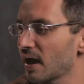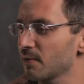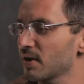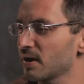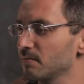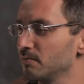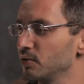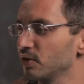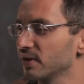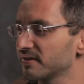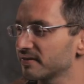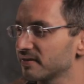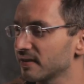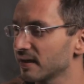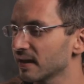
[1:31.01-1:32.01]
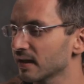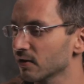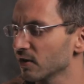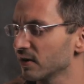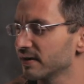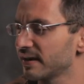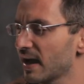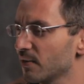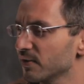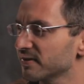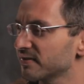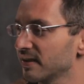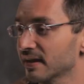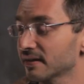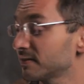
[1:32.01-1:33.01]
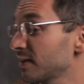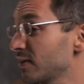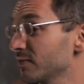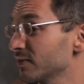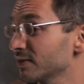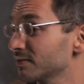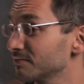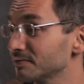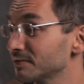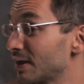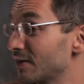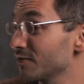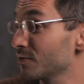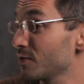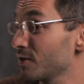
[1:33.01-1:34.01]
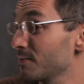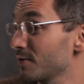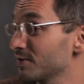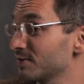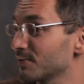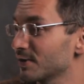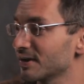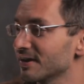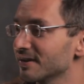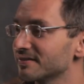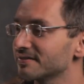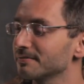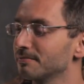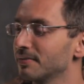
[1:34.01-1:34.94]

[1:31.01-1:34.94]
I read a Buddhist thing or a Taoist thing, so I don't even worry about which one it is.